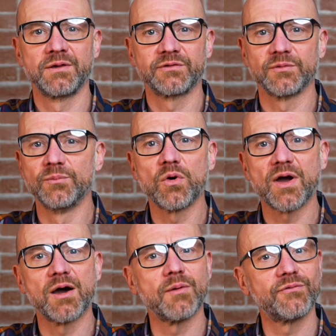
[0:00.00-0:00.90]
Some more
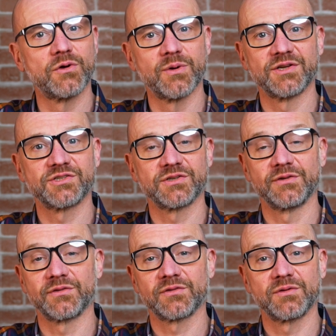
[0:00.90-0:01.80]
helpful
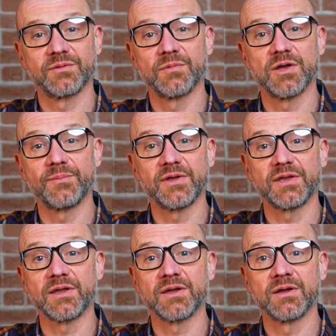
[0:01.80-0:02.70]
questions might be,